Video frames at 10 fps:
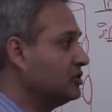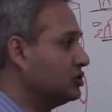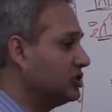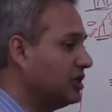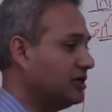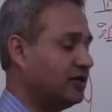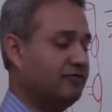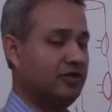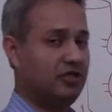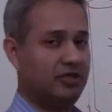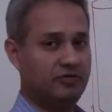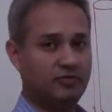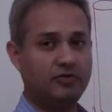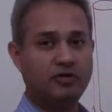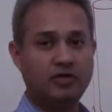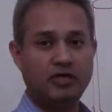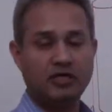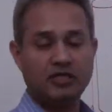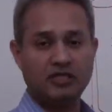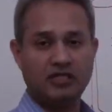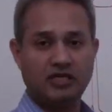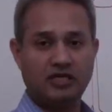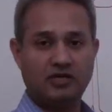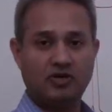share with you the